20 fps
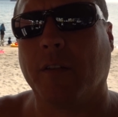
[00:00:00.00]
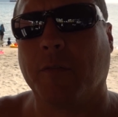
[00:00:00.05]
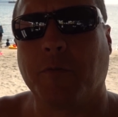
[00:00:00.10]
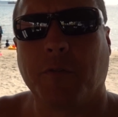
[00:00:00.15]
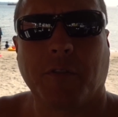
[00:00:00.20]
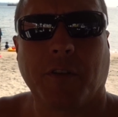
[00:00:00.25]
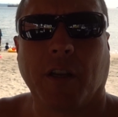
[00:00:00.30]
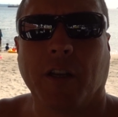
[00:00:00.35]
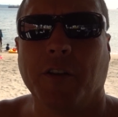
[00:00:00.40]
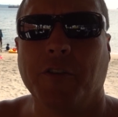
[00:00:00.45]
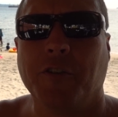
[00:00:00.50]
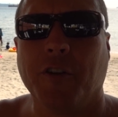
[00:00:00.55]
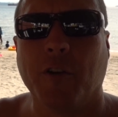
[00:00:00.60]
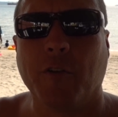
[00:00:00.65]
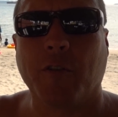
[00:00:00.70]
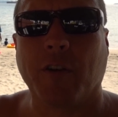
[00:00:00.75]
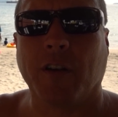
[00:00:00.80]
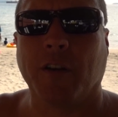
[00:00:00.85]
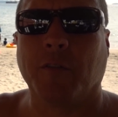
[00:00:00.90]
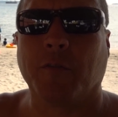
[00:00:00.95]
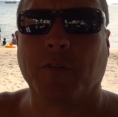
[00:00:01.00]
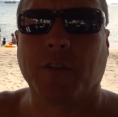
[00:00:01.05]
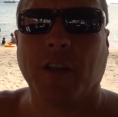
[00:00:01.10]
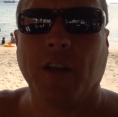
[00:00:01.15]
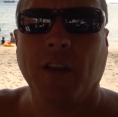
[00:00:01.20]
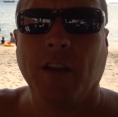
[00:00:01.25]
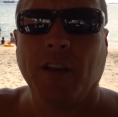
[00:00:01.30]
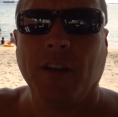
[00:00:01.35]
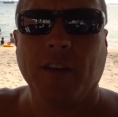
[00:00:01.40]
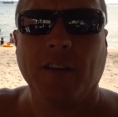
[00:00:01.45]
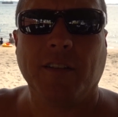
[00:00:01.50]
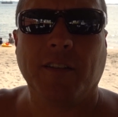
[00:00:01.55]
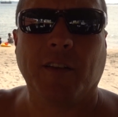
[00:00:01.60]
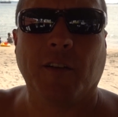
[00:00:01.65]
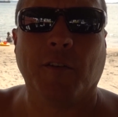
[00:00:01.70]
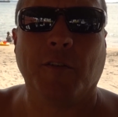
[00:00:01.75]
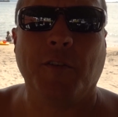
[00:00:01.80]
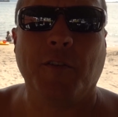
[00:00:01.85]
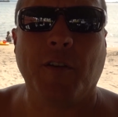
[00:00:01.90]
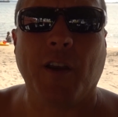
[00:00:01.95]
I was just kind of joking. I was
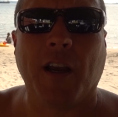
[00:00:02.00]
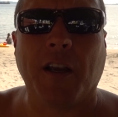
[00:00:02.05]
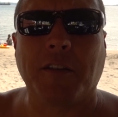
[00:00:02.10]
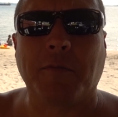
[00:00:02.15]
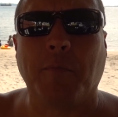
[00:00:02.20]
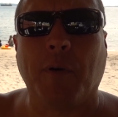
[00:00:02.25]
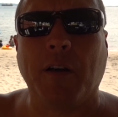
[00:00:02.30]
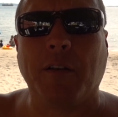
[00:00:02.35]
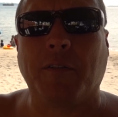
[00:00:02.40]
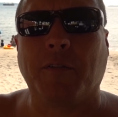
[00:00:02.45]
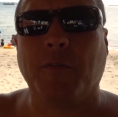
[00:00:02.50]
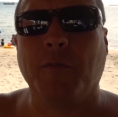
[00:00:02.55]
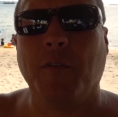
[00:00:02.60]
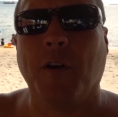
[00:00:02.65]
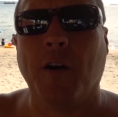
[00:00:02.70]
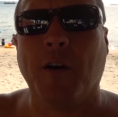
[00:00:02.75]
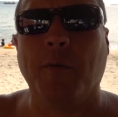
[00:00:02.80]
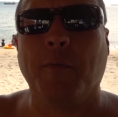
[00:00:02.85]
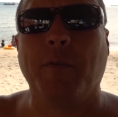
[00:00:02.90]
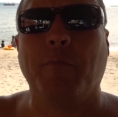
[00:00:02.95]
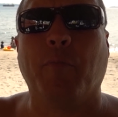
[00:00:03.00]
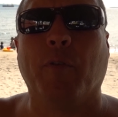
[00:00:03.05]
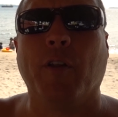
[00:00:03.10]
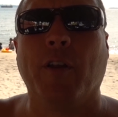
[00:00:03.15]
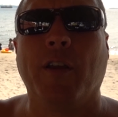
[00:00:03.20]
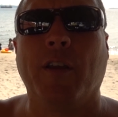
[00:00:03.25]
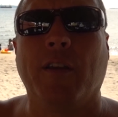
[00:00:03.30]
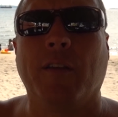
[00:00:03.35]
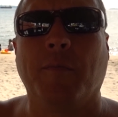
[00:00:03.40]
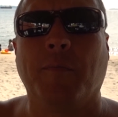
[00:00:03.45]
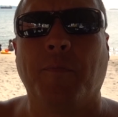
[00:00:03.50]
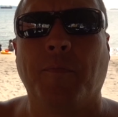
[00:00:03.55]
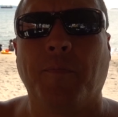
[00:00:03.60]
telling you guys my tsunami plan.